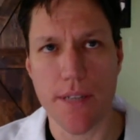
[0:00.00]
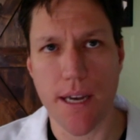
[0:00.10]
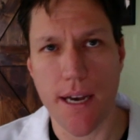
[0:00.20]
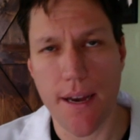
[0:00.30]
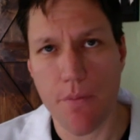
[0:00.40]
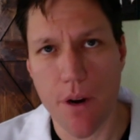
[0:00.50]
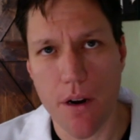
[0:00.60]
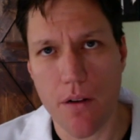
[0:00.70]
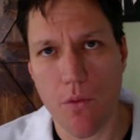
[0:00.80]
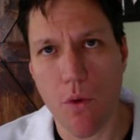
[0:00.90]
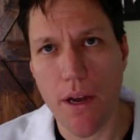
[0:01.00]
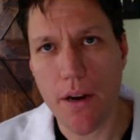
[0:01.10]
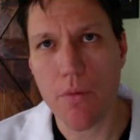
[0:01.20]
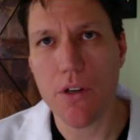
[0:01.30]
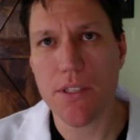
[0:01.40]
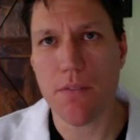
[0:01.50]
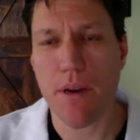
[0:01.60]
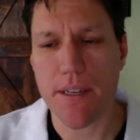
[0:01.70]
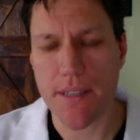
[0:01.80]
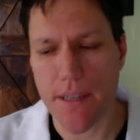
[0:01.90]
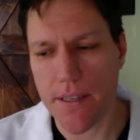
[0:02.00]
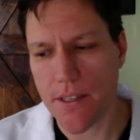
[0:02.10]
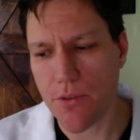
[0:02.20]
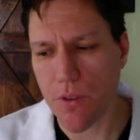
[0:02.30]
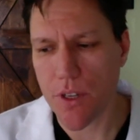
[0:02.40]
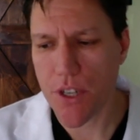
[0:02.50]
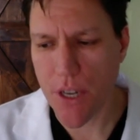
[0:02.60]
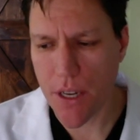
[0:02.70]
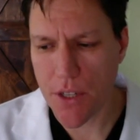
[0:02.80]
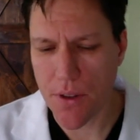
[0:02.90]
time where what emergency medicine is really changed.